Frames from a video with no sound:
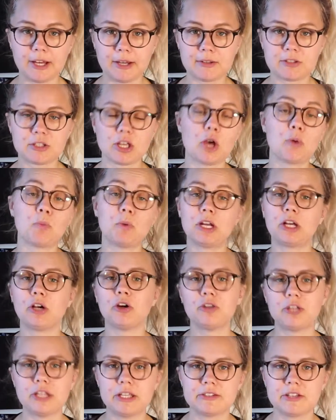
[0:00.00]
So when it
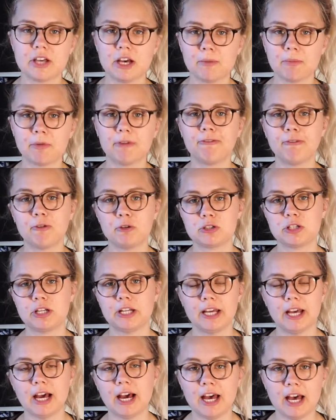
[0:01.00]
got knit up,
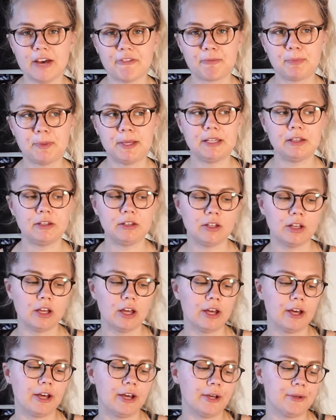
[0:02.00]
unfortunately I have been
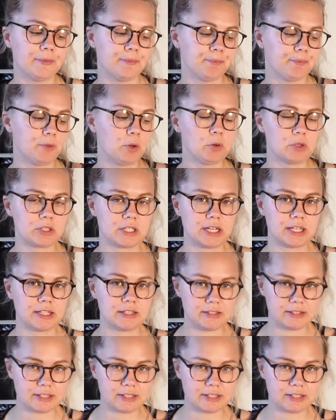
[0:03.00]
alternating